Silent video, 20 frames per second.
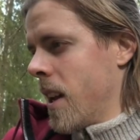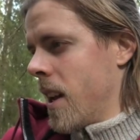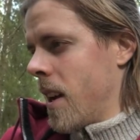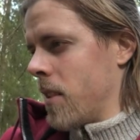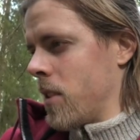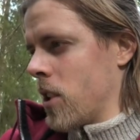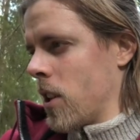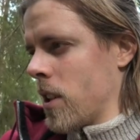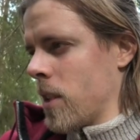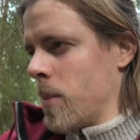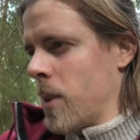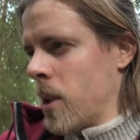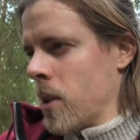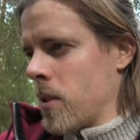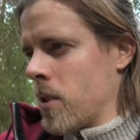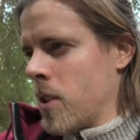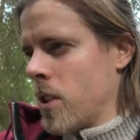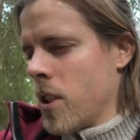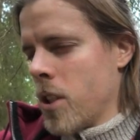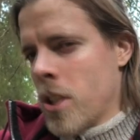I've talked
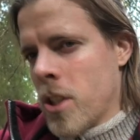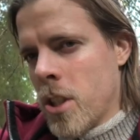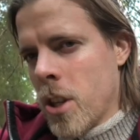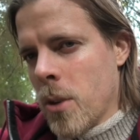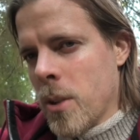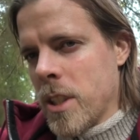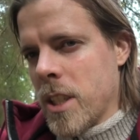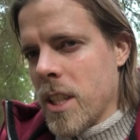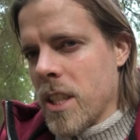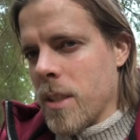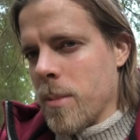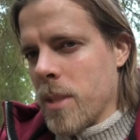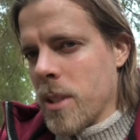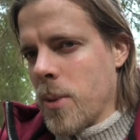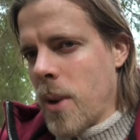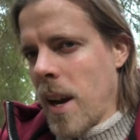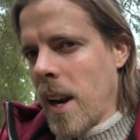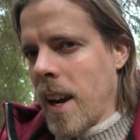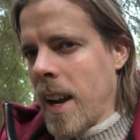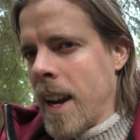about Stoicism
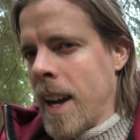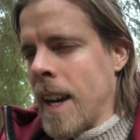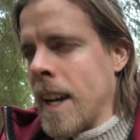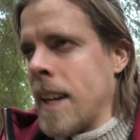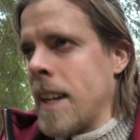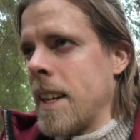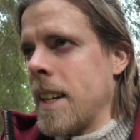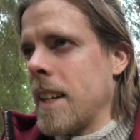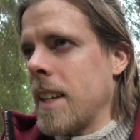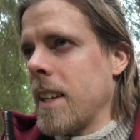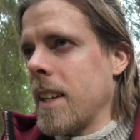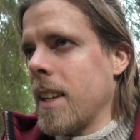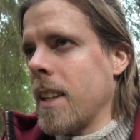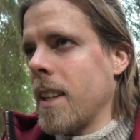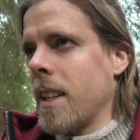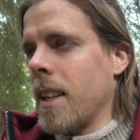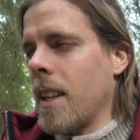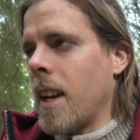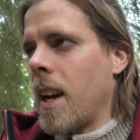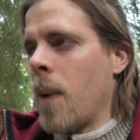as well, and
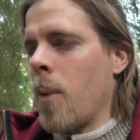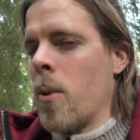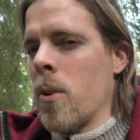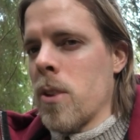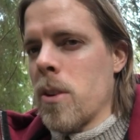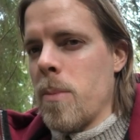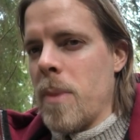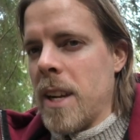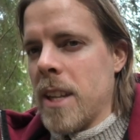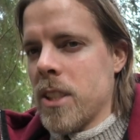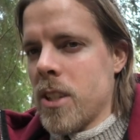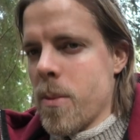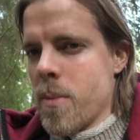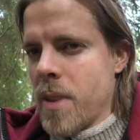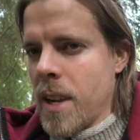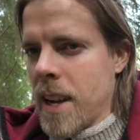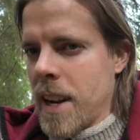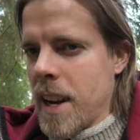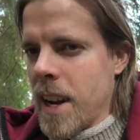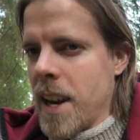I want to make
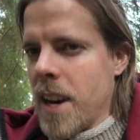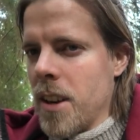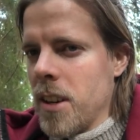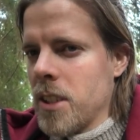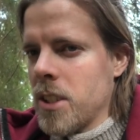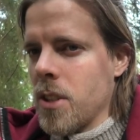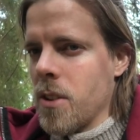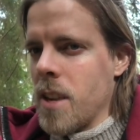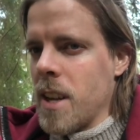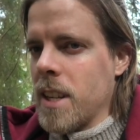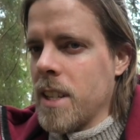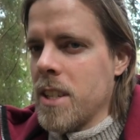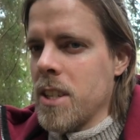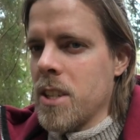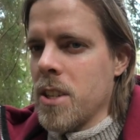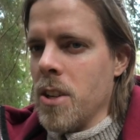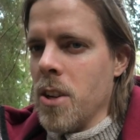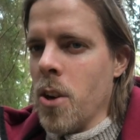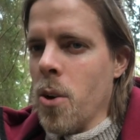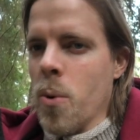something clear so
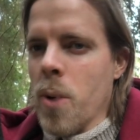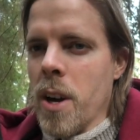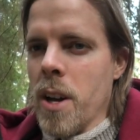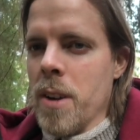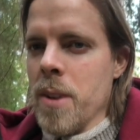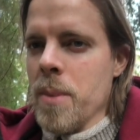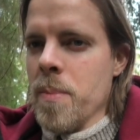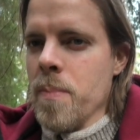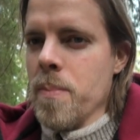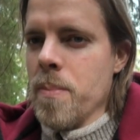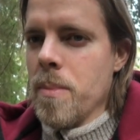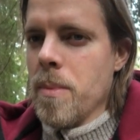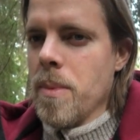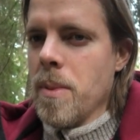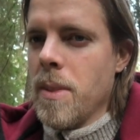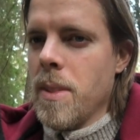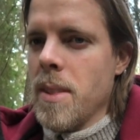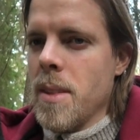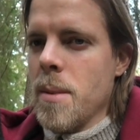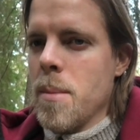that no one
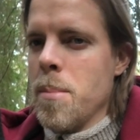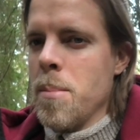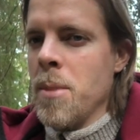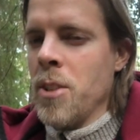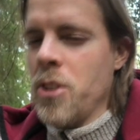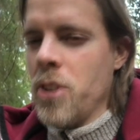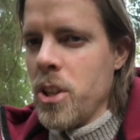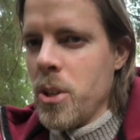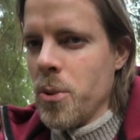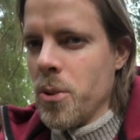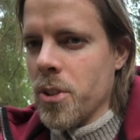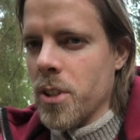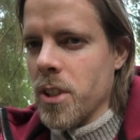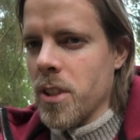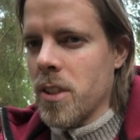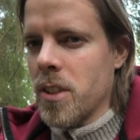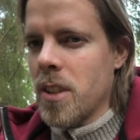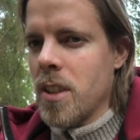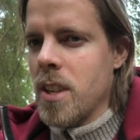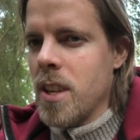
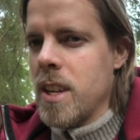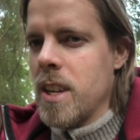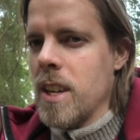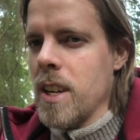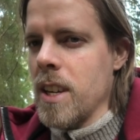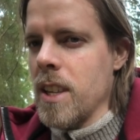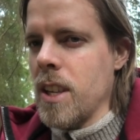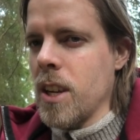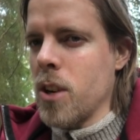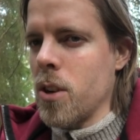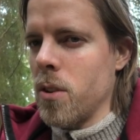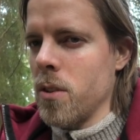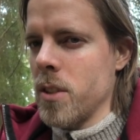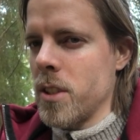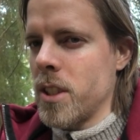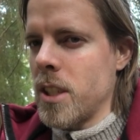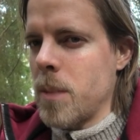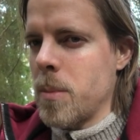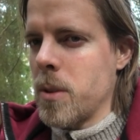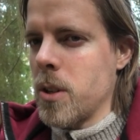misuses the
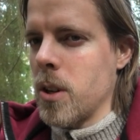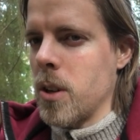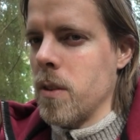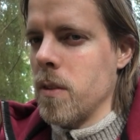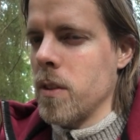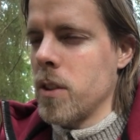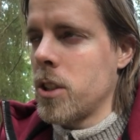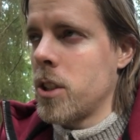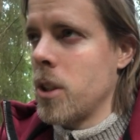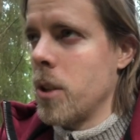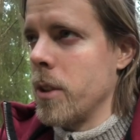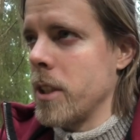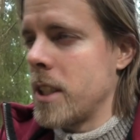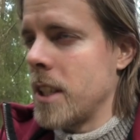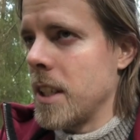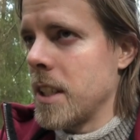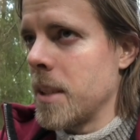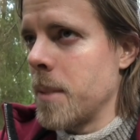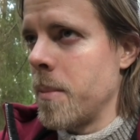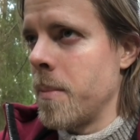concept of
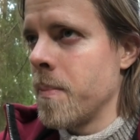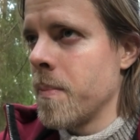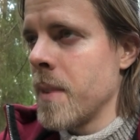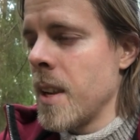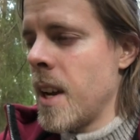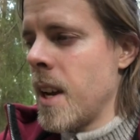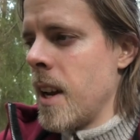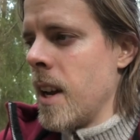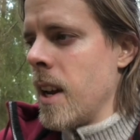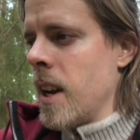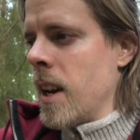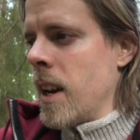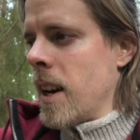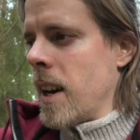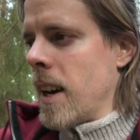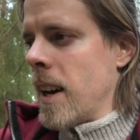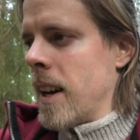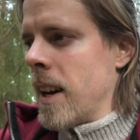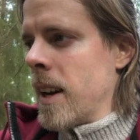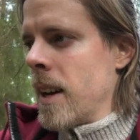Stoicism.
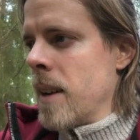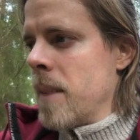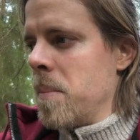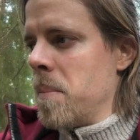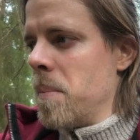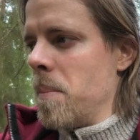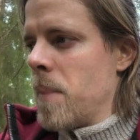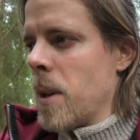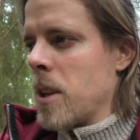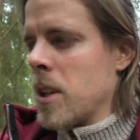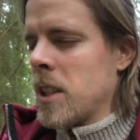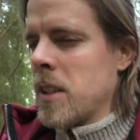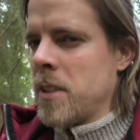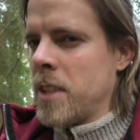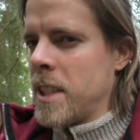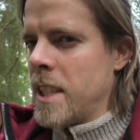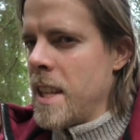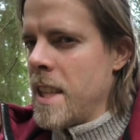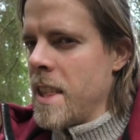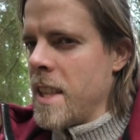Because I've
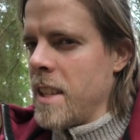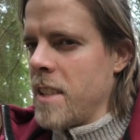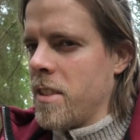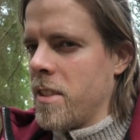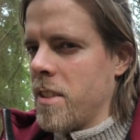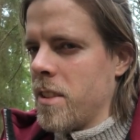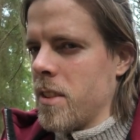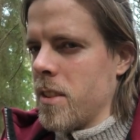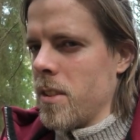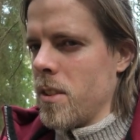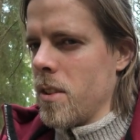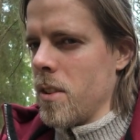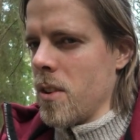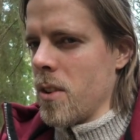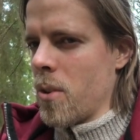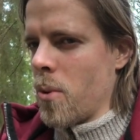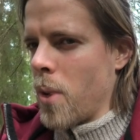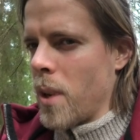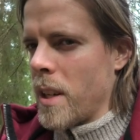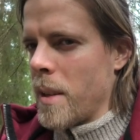seen this
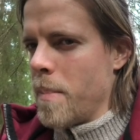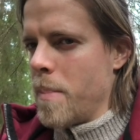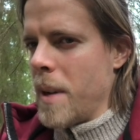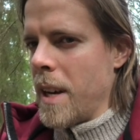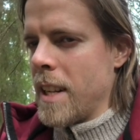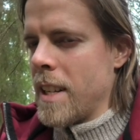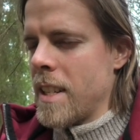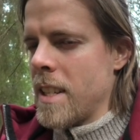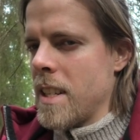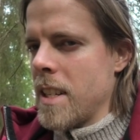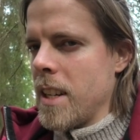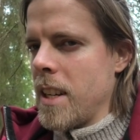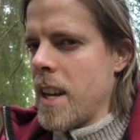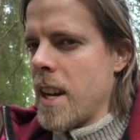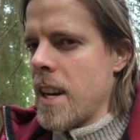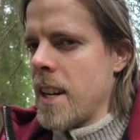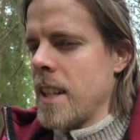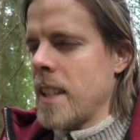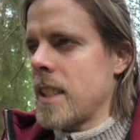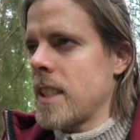quite a bit,
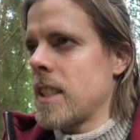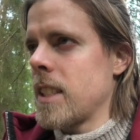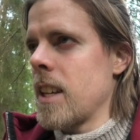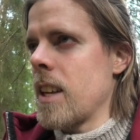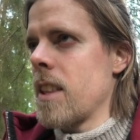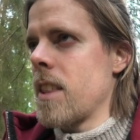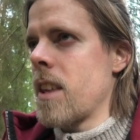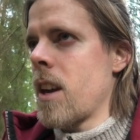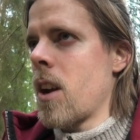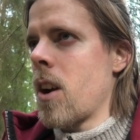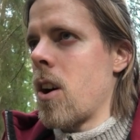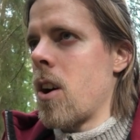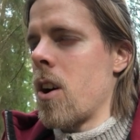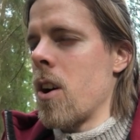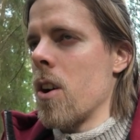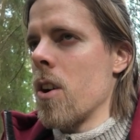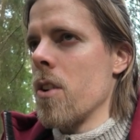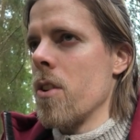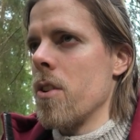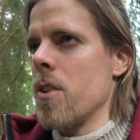guys, they
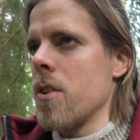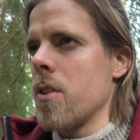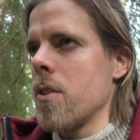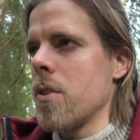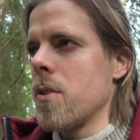are